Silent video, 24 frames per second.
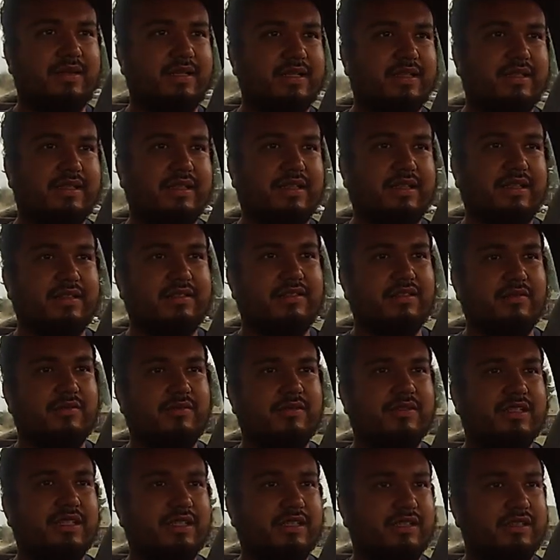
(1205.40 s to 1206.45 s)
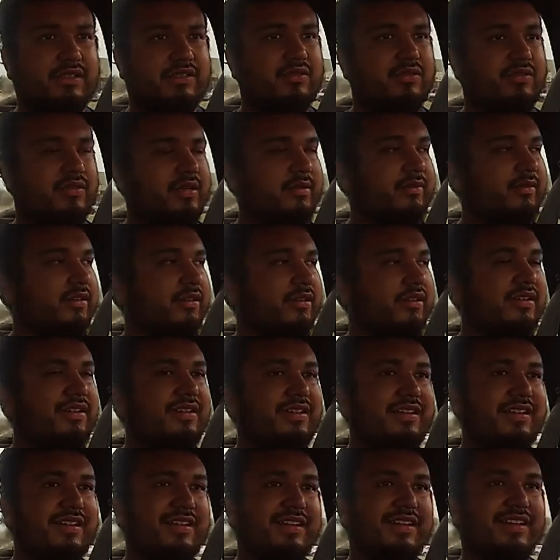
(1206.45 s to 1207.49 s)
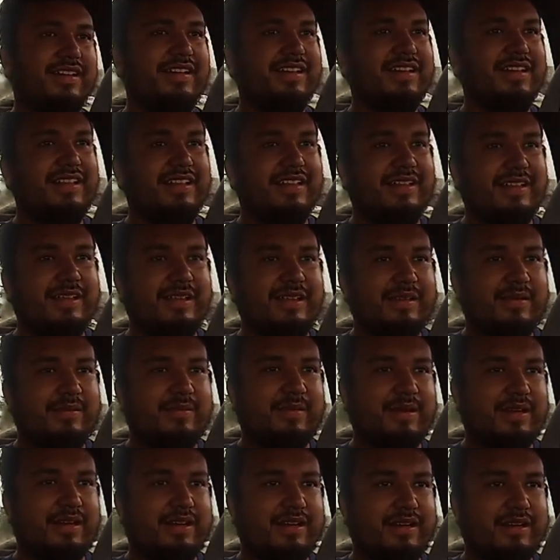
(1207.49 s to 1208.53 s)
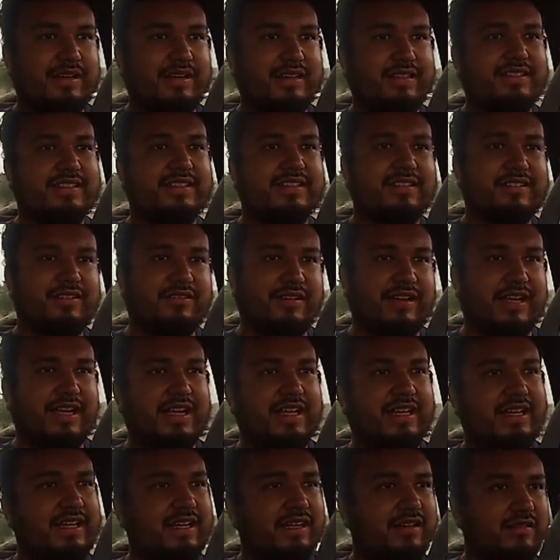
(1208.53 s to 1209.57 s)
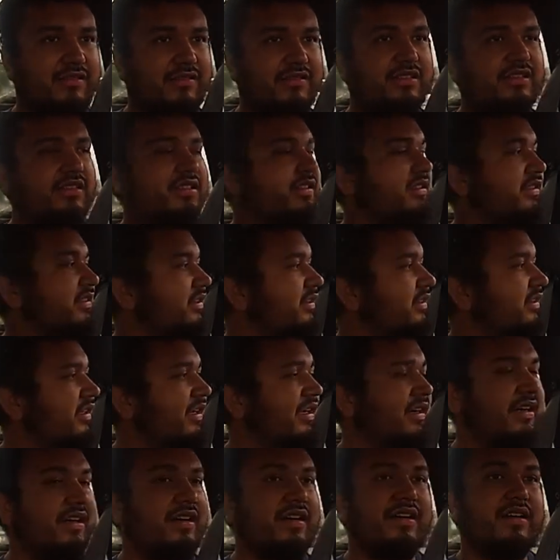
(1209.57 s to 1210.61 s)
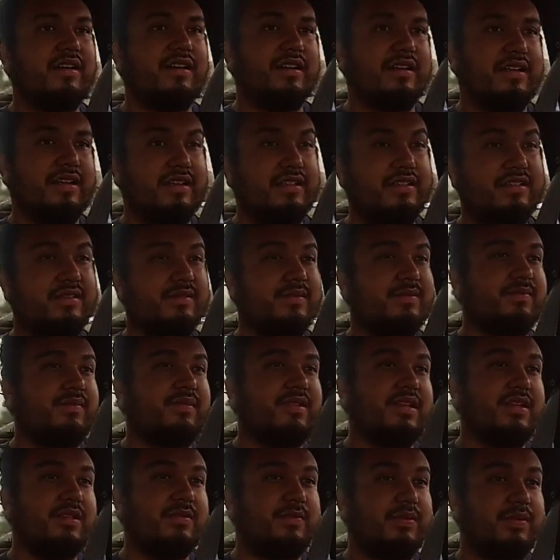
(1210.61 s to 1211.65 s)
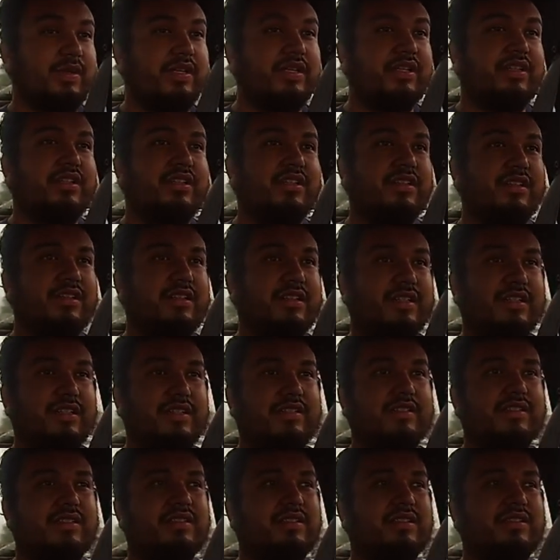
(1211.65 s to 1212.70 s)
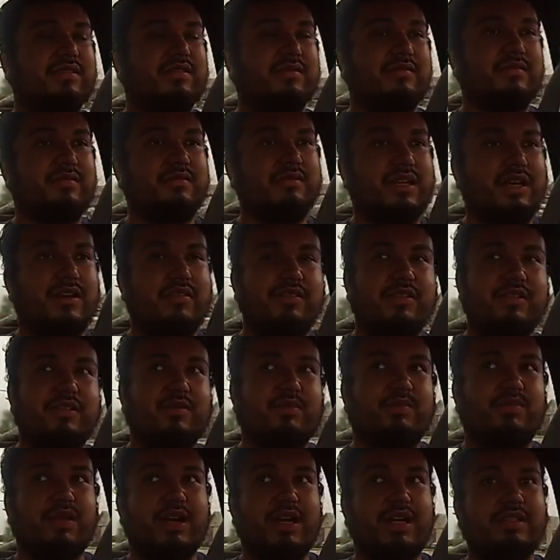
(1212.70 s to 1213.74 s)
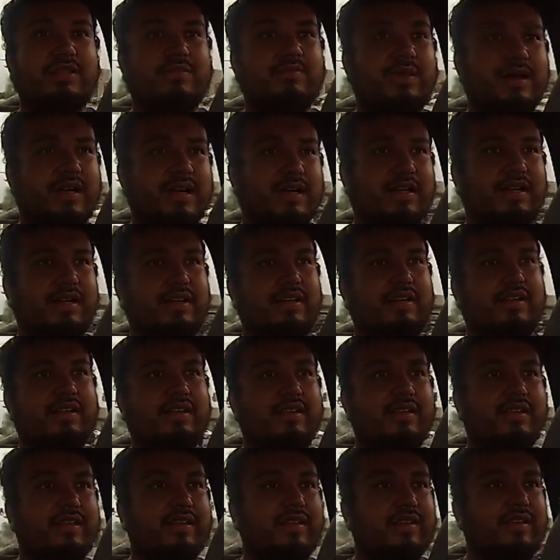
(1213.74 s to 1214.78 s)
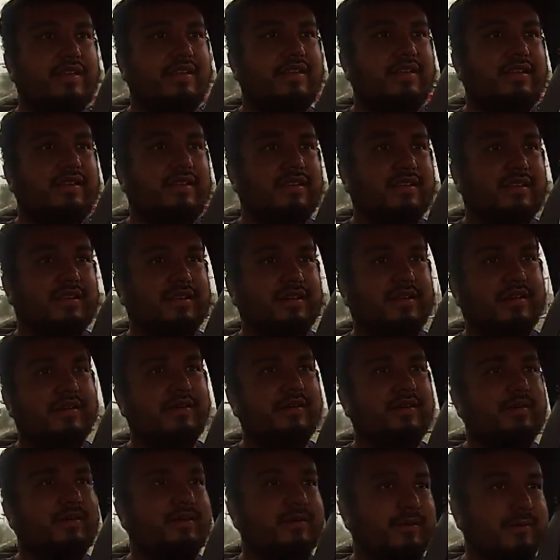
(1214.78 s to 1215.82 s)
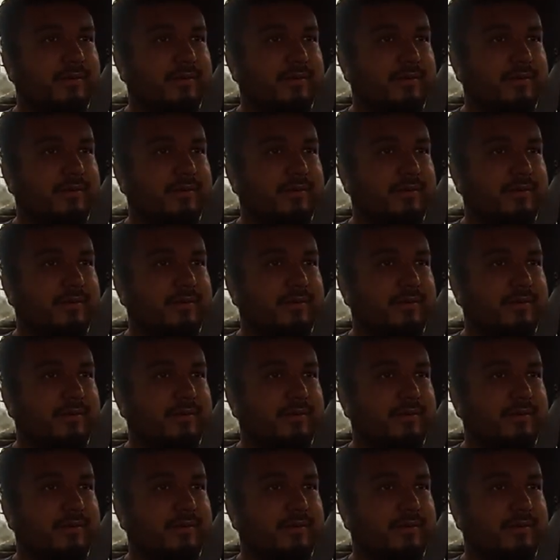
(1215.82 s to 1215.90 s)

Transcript: like that. It's almost like the trimmer. But it's a little handheld, and that's pretty good. I was surprised by, you know,